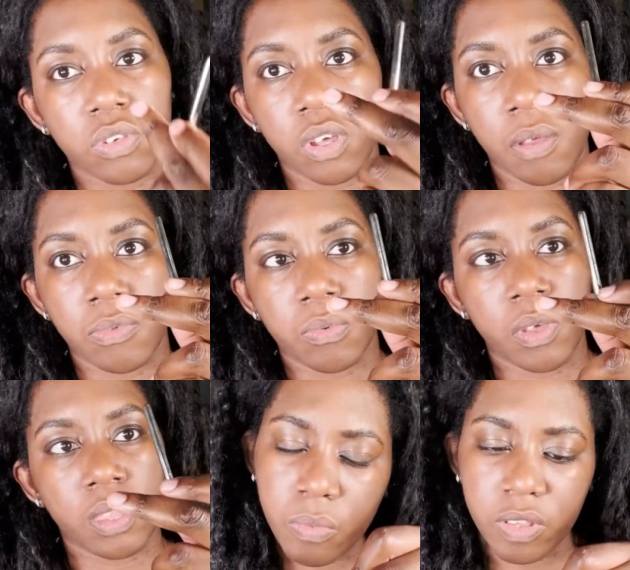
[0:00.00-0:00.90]
comes
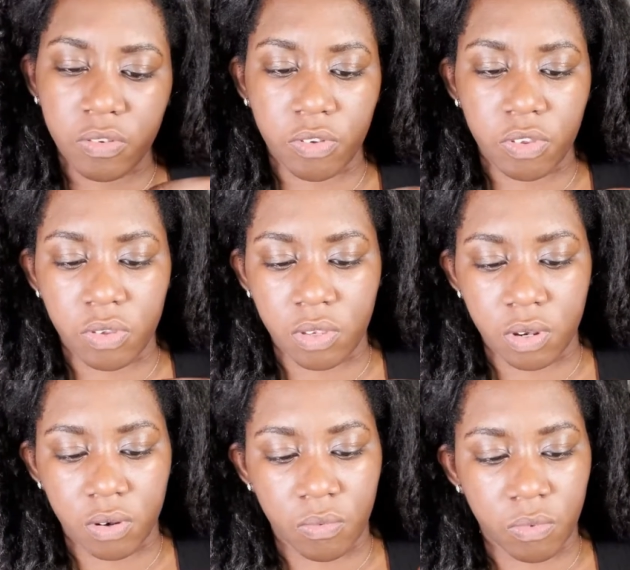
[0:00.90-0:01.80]
with Winsor &
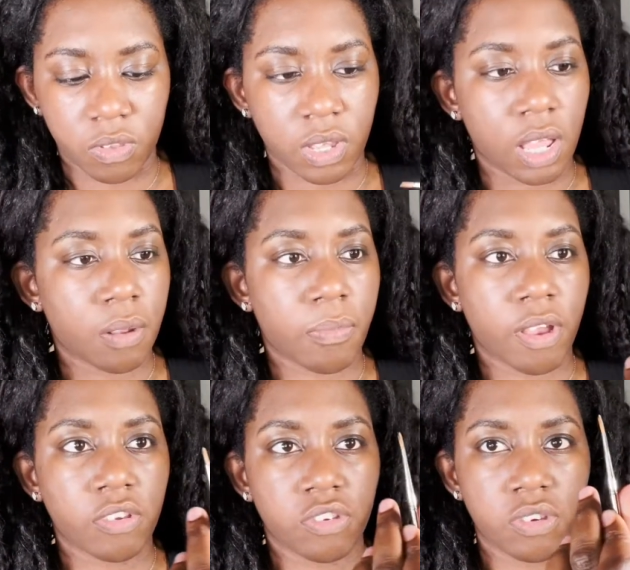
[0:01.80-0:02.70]
Newton watercolor
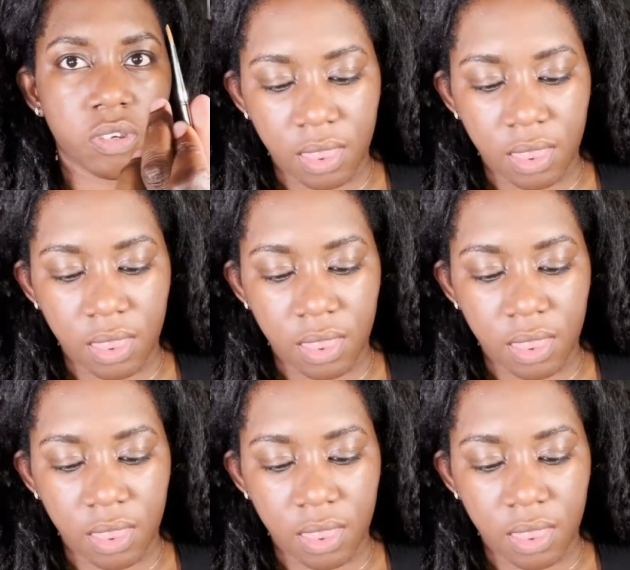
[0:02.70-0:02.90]
brush.